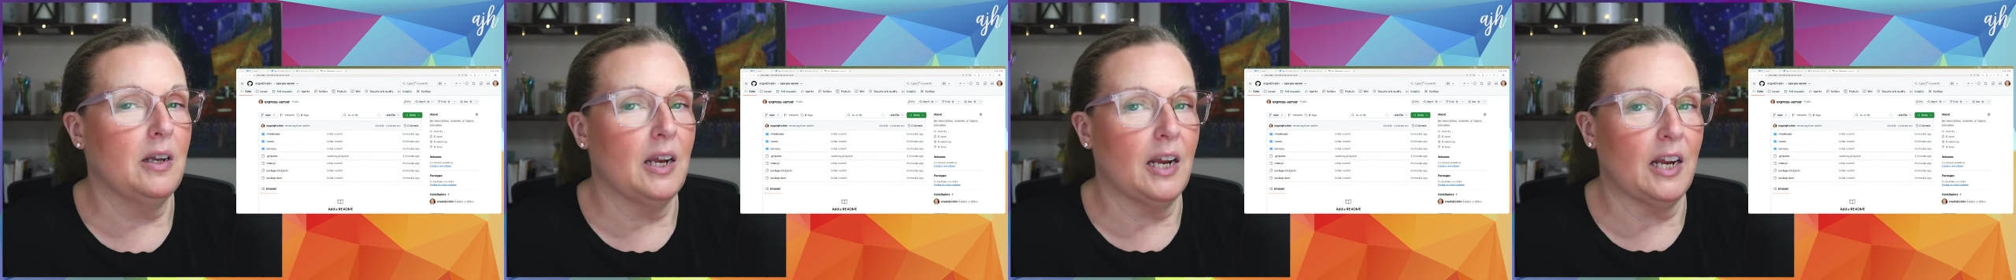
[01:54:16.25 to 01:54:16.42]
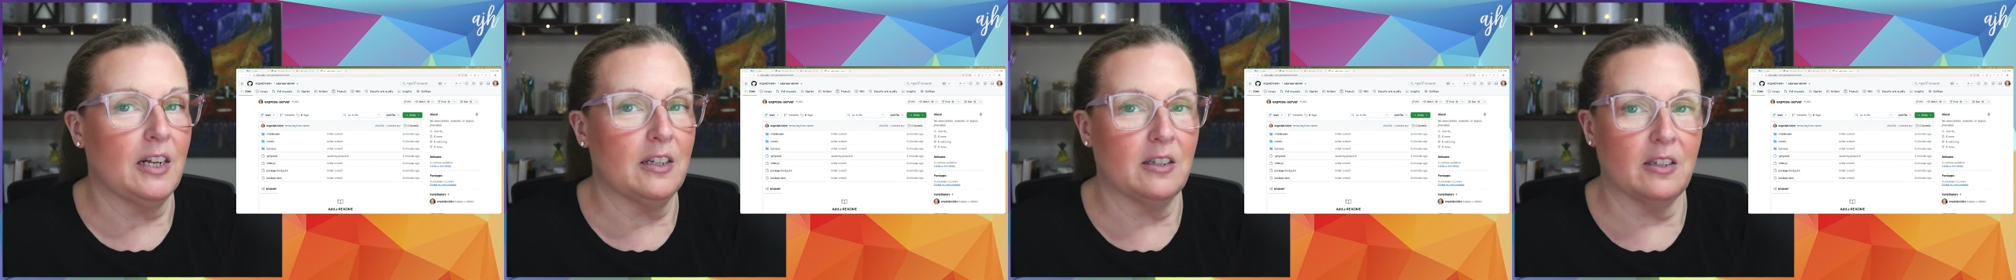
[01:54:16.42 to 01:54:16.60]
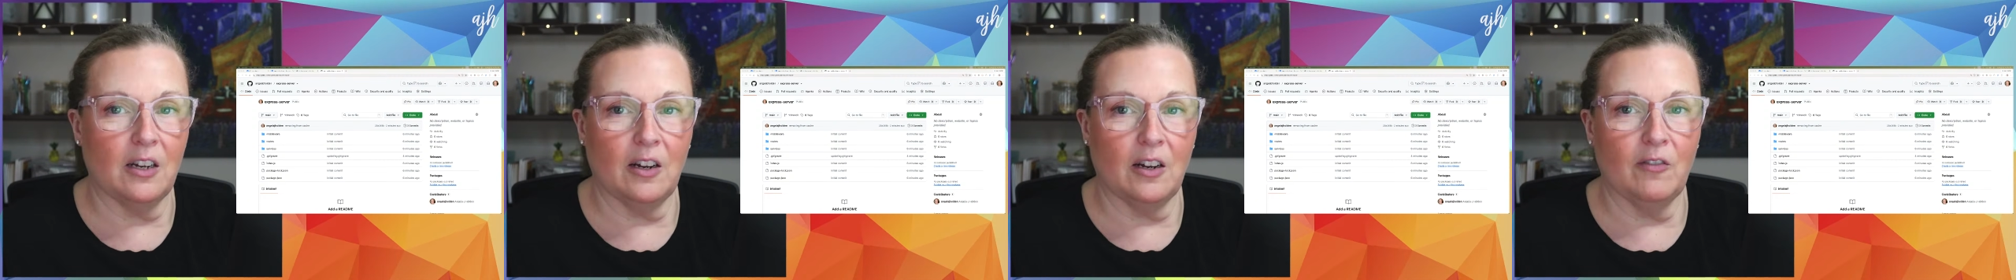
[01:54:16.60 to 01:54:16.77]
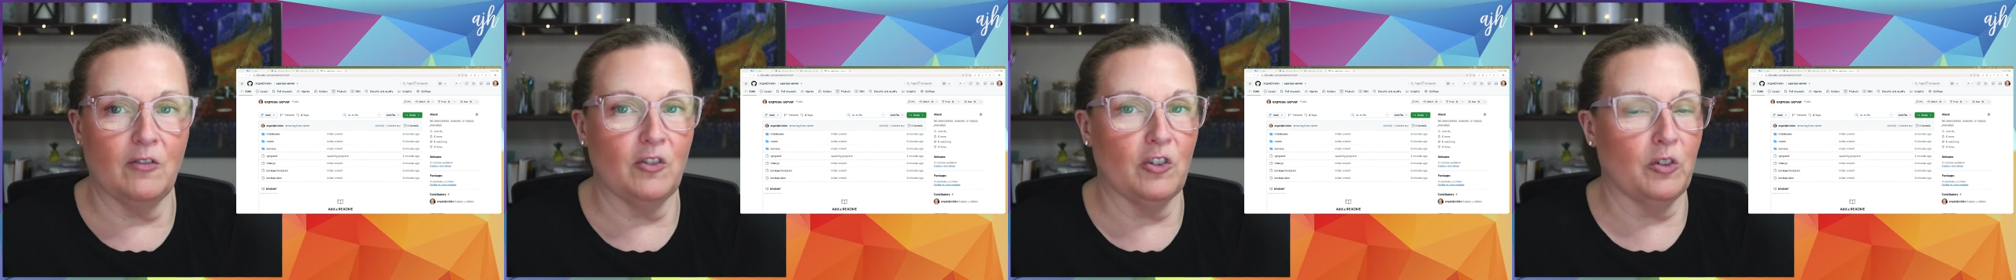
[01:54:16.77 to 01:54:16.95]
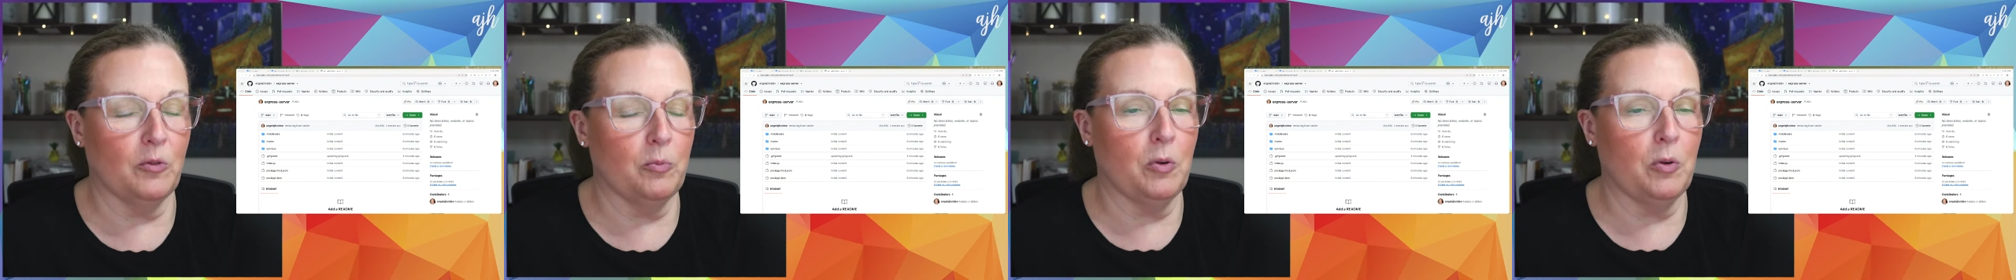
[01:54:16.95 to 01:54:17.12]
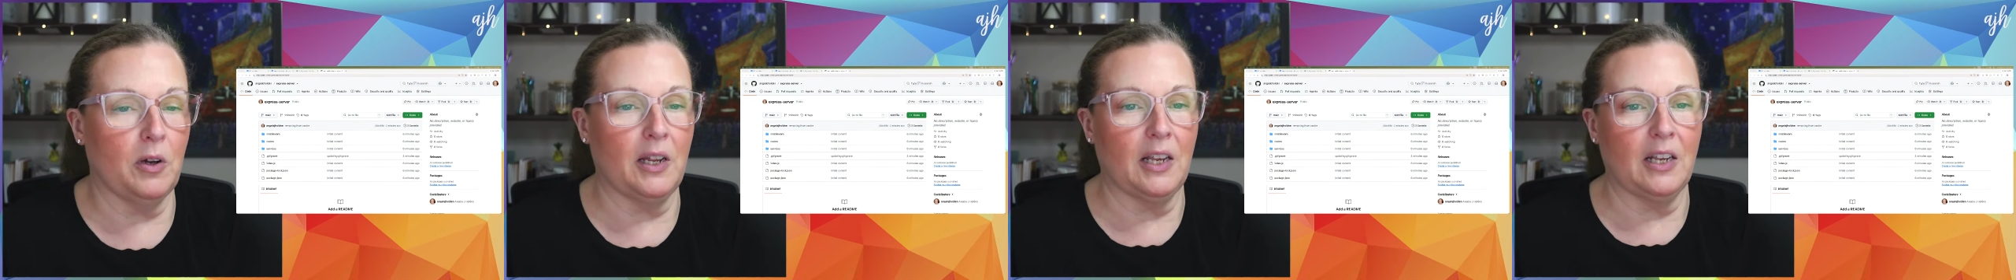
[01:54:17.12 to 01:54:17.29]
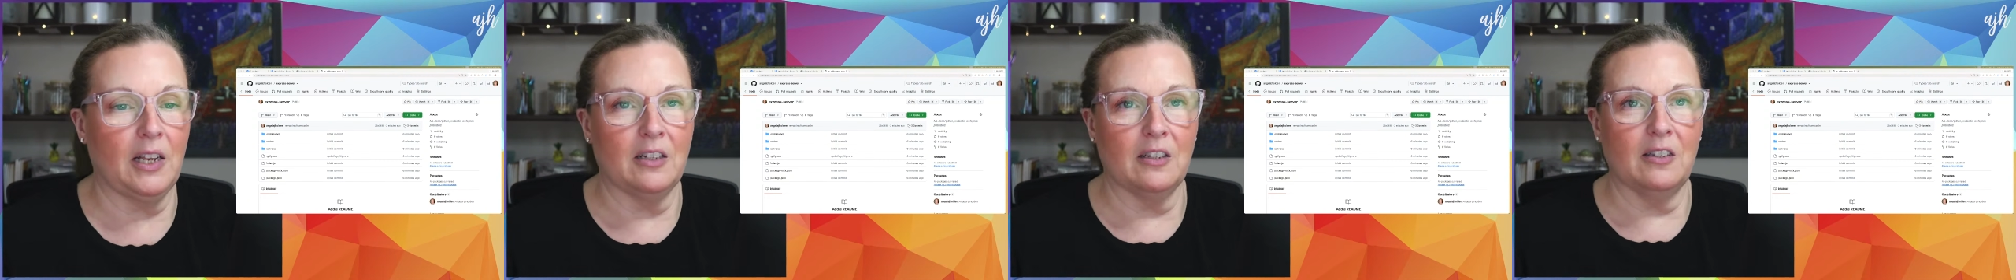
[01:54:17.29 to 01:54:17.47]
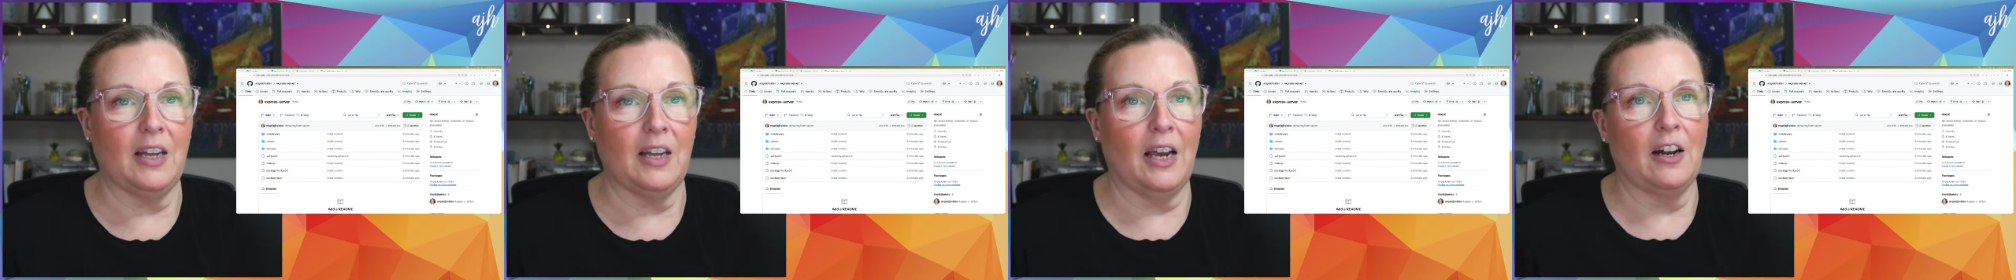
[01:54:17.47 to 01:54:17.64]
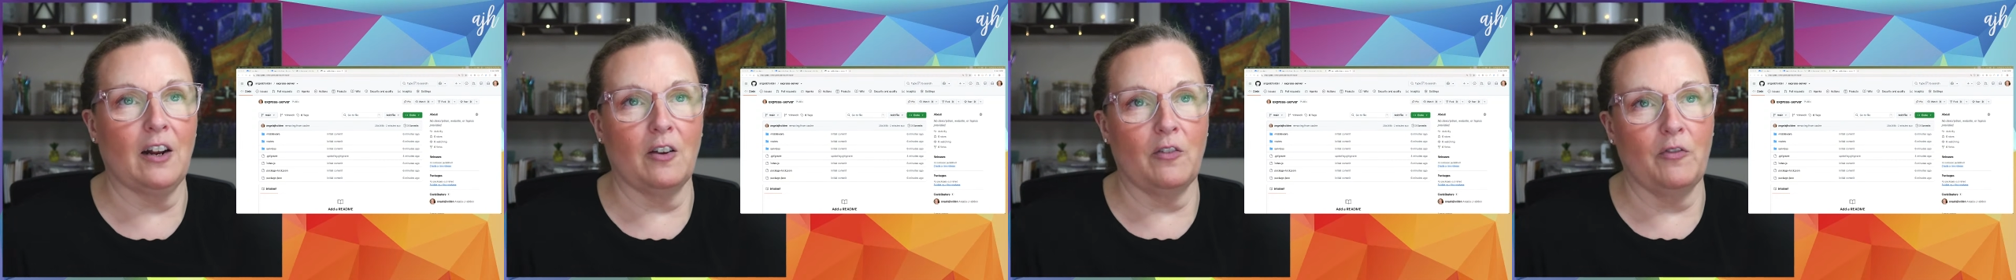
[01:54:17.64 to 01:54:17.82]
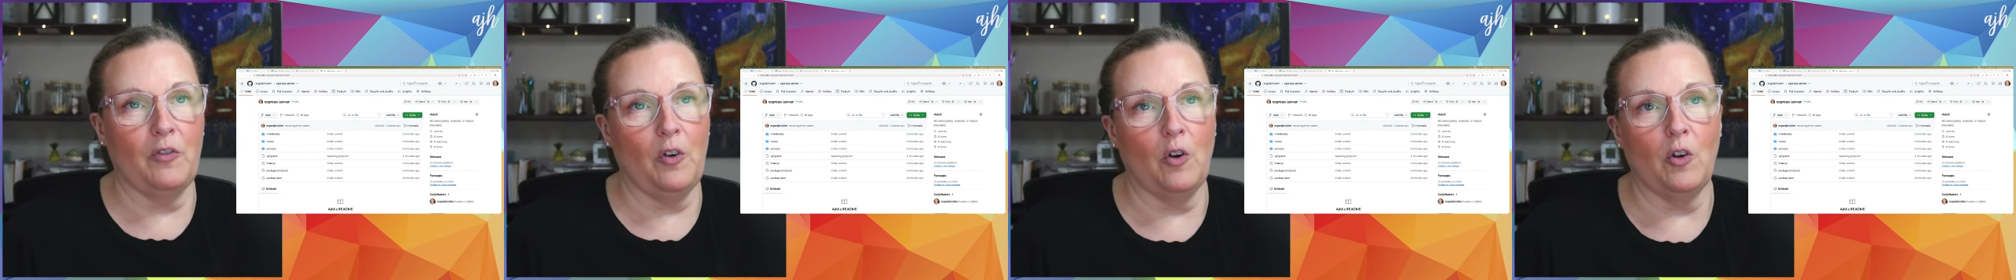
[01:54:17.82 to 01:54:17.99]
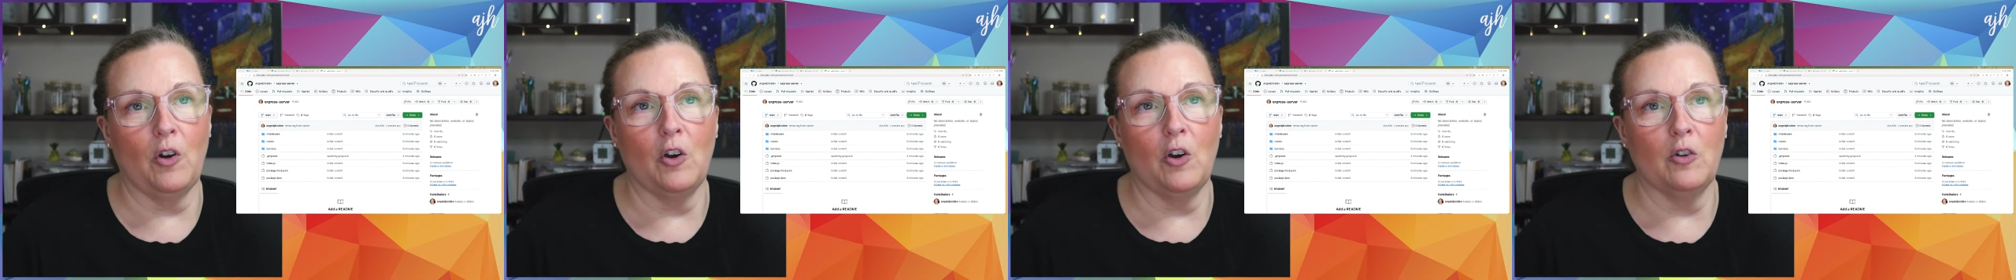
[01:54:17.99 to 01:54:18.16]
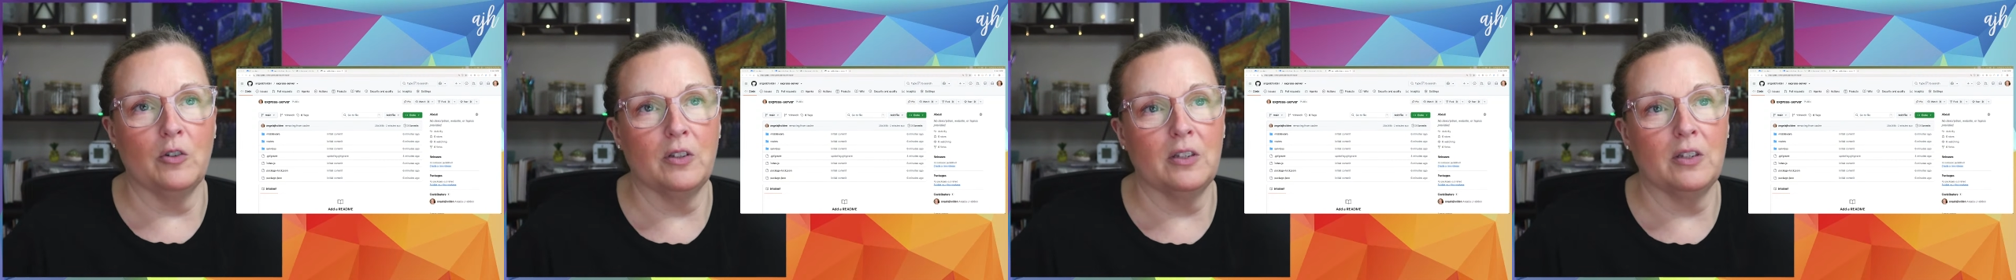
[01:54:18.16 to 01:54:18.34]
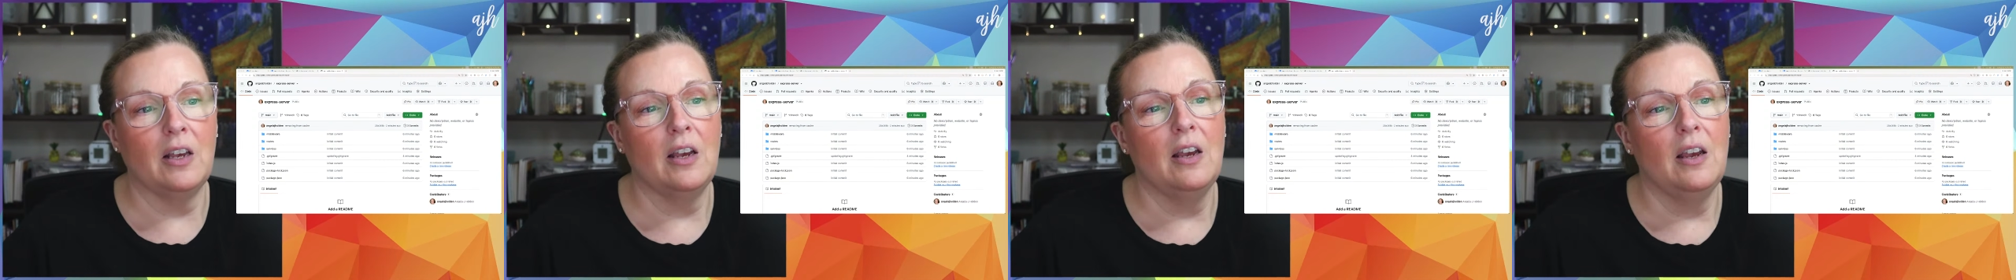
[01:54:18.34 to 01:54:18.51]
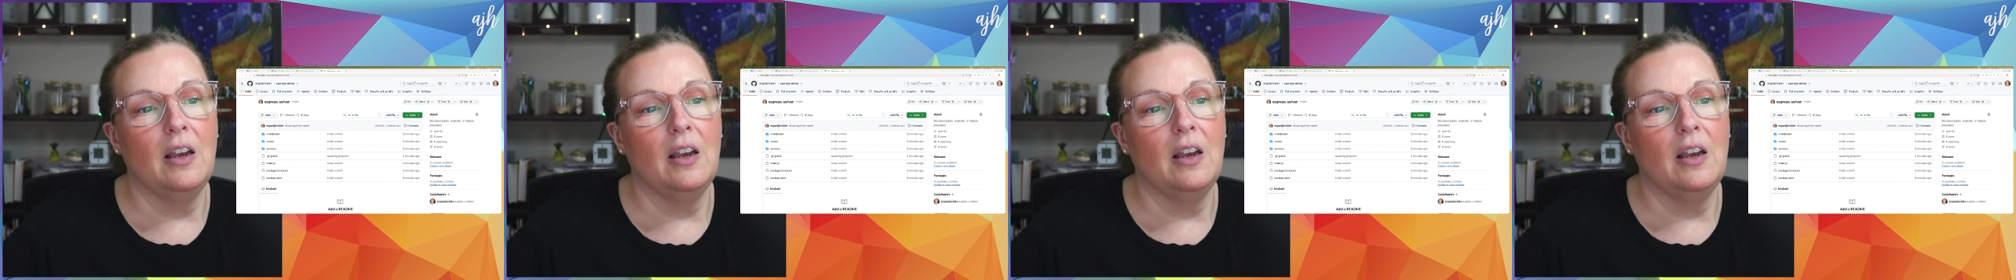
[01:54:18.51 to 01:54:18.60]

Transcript: instead of just putting in static photos.